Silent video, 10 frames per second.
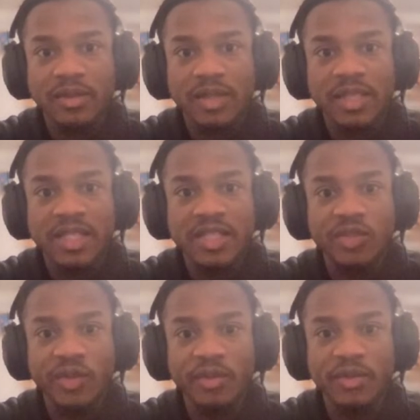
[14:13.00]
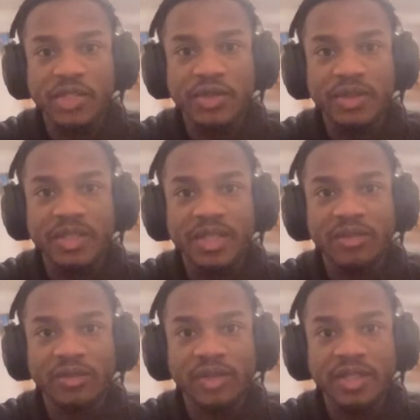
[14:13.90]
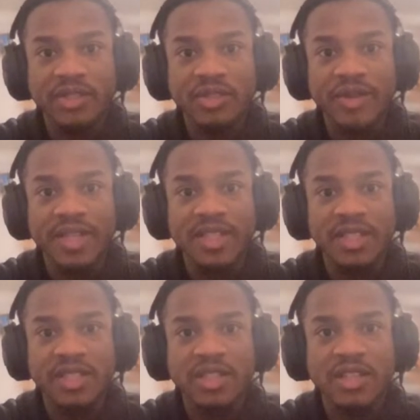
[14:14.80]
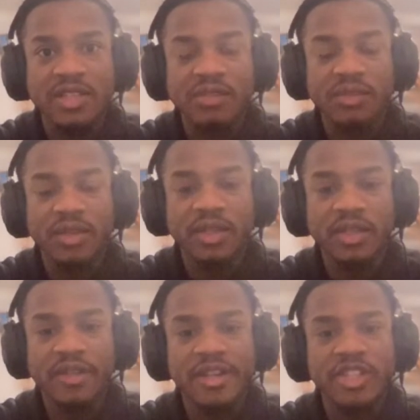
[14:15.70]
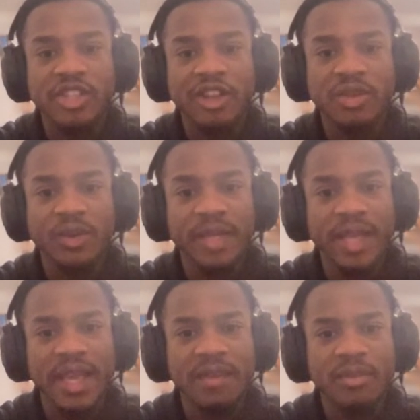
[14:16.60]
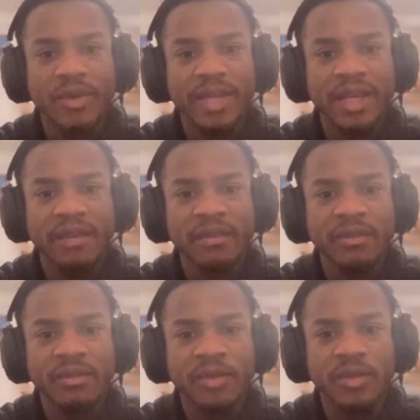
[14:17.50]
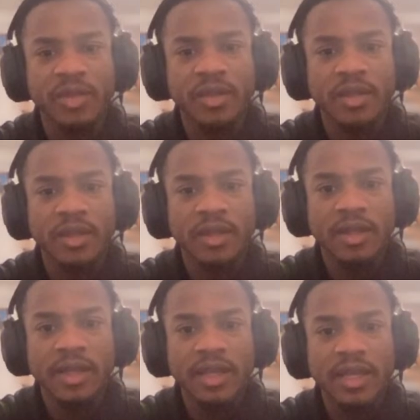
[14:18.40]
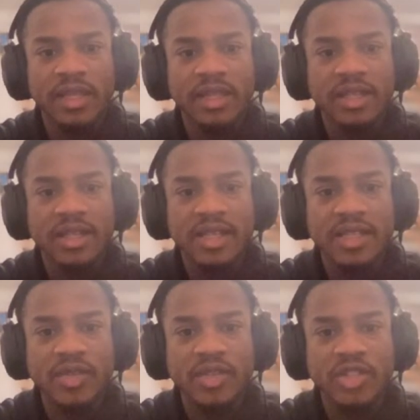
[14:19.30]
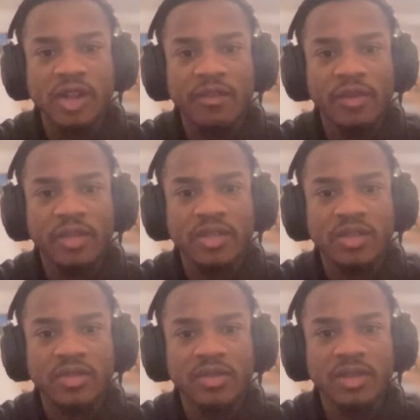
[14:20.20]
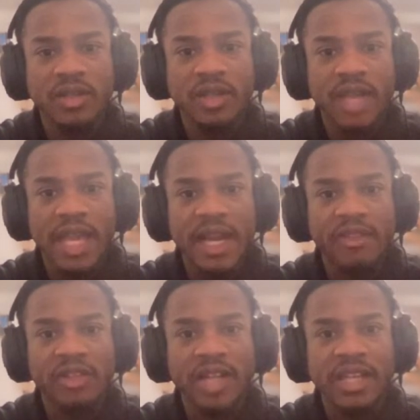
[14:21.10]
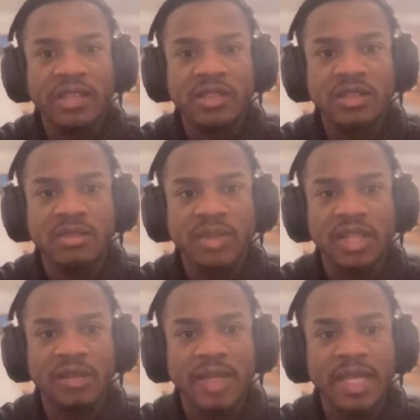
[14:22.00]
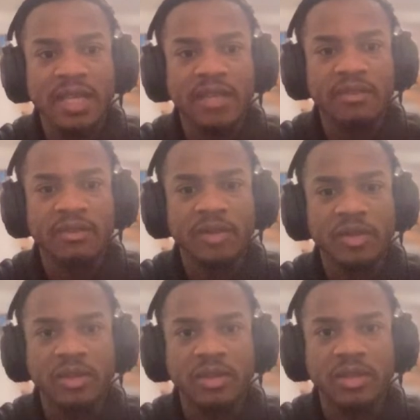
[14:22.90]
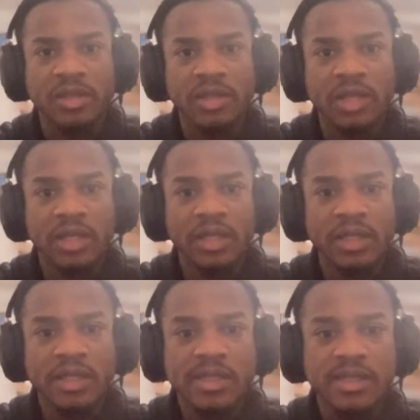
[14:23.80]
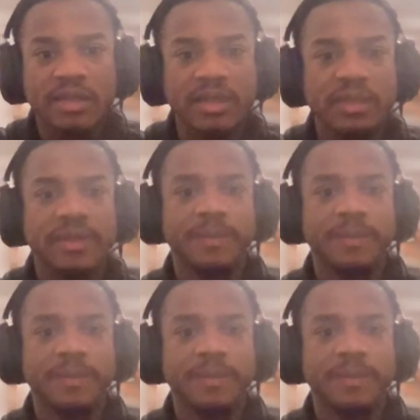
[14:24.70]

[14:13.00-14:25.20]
It's his 3-point shooting that really drastically changed. His rookie year, he shot 28.8 from 3, and then the next year he shot 42. And after that, he just became KD from 3, So, like...